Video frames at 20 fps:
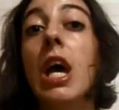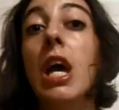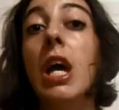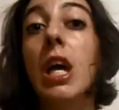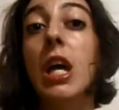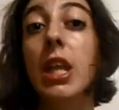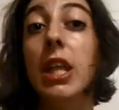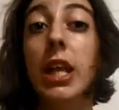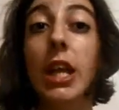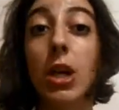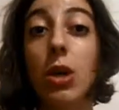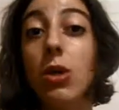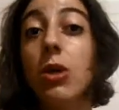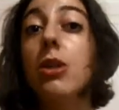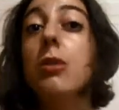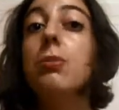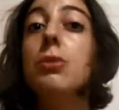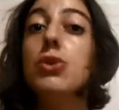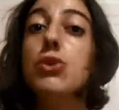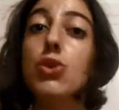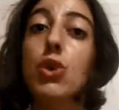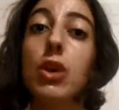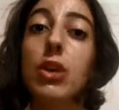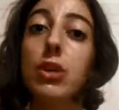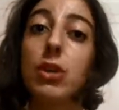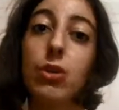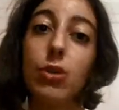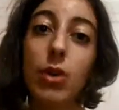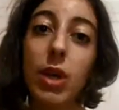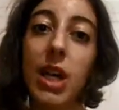They could be joined
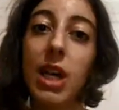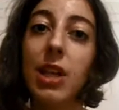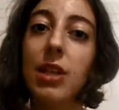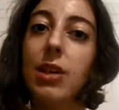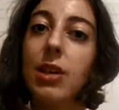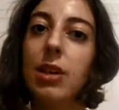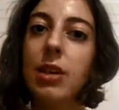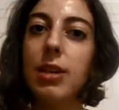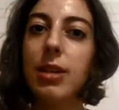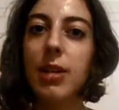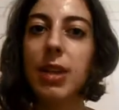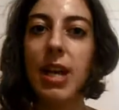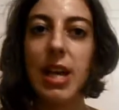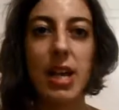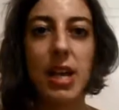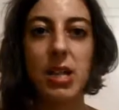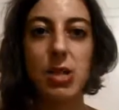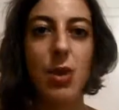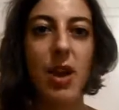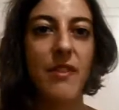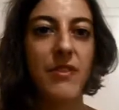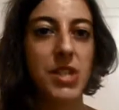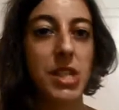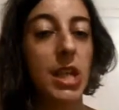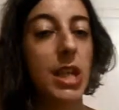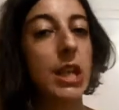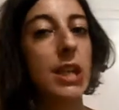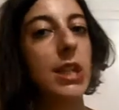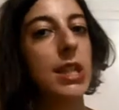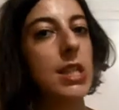together, as we have seen
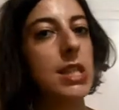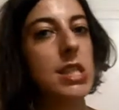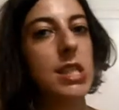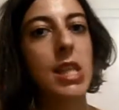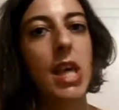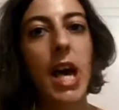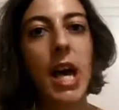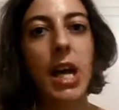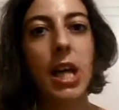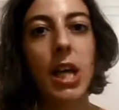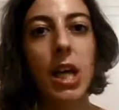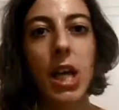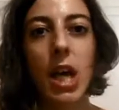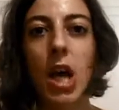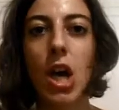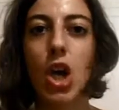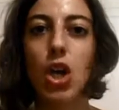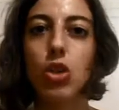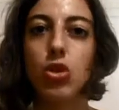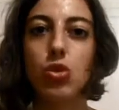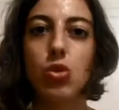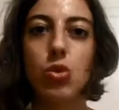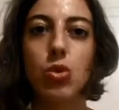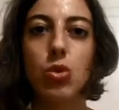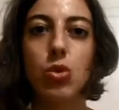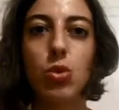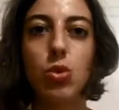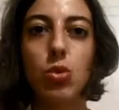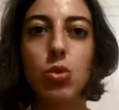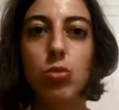in this tag,
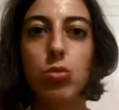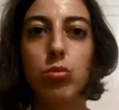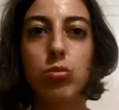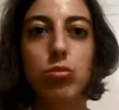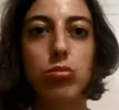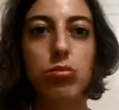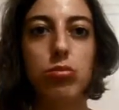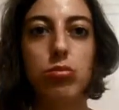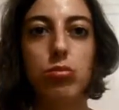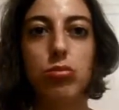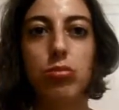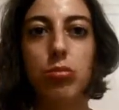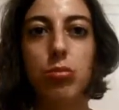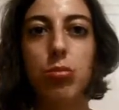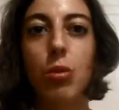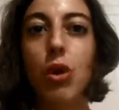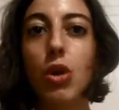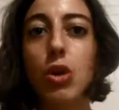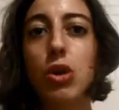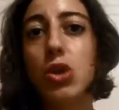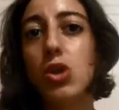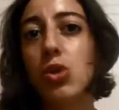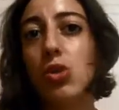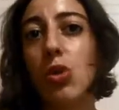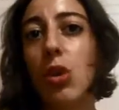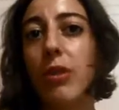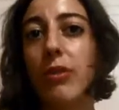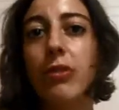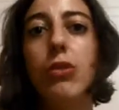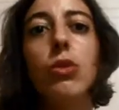through books
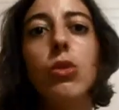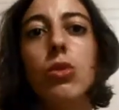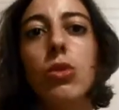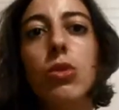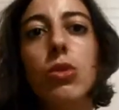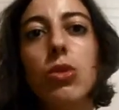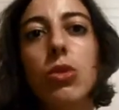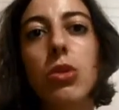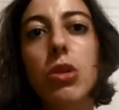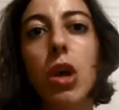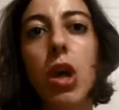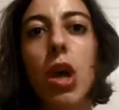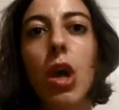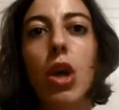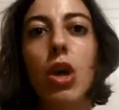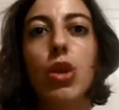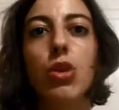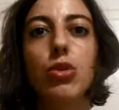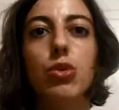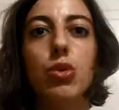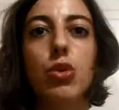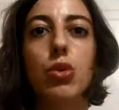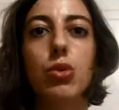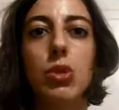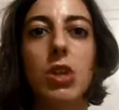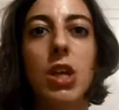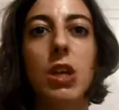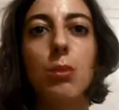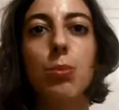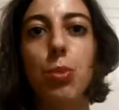on food, through
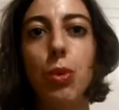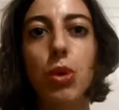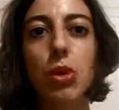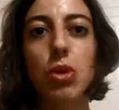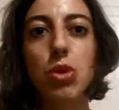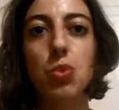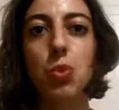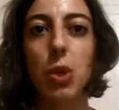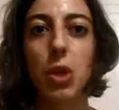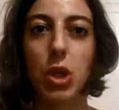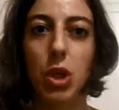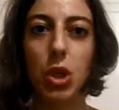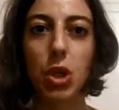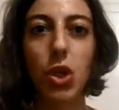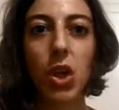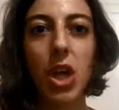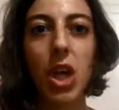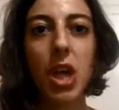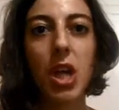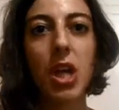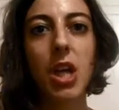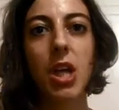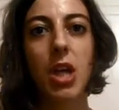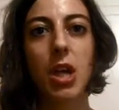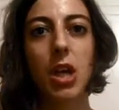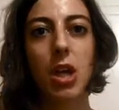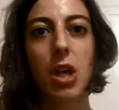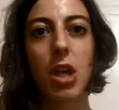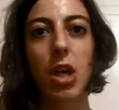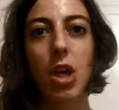using books when
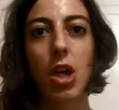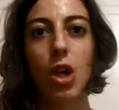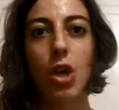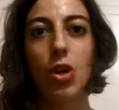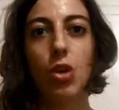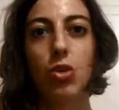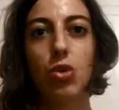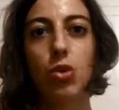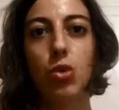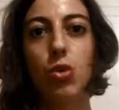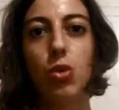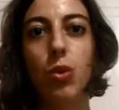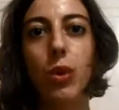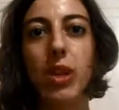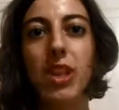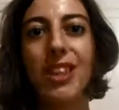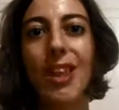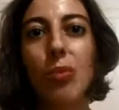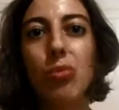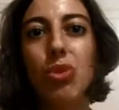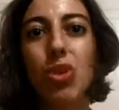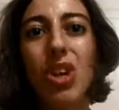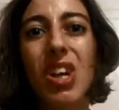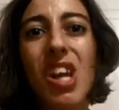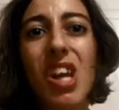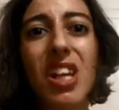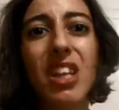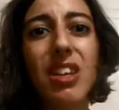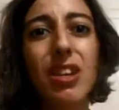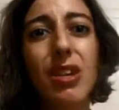cooking, to doing them
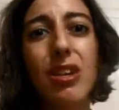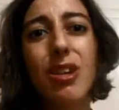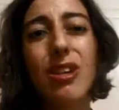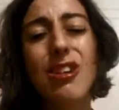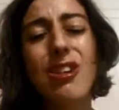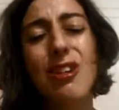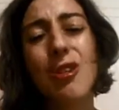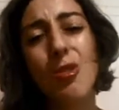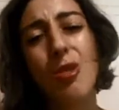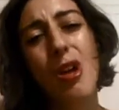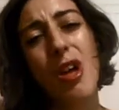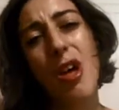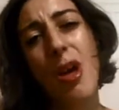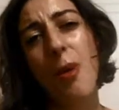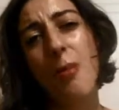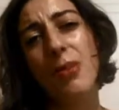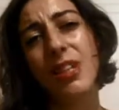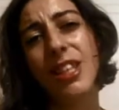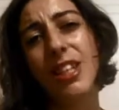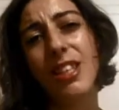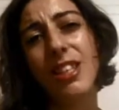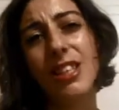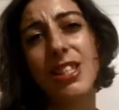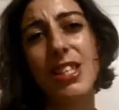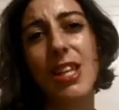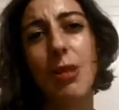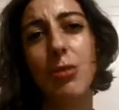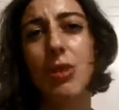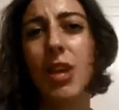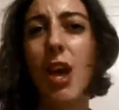together. But at the
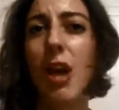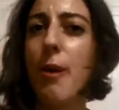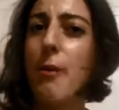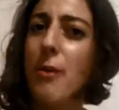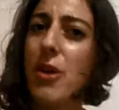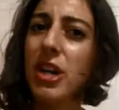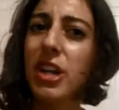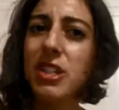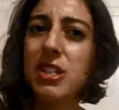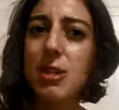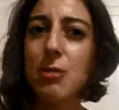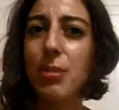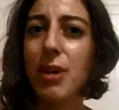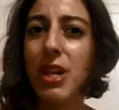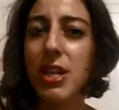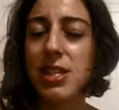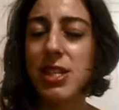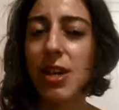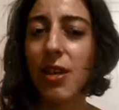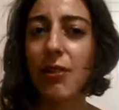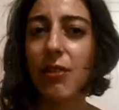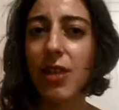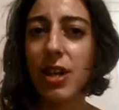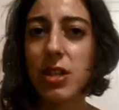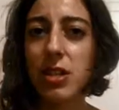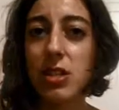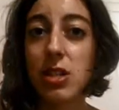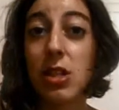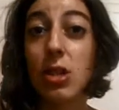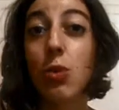same time, one is a basic
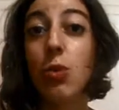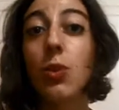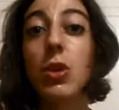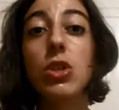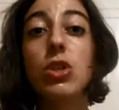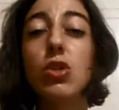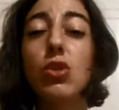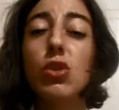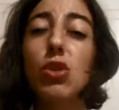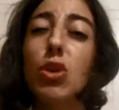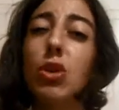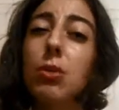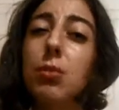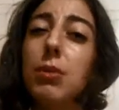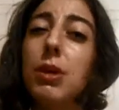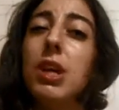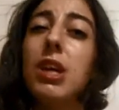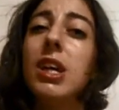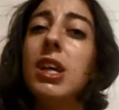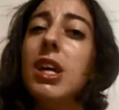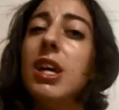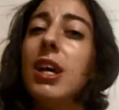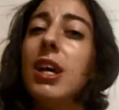function which could be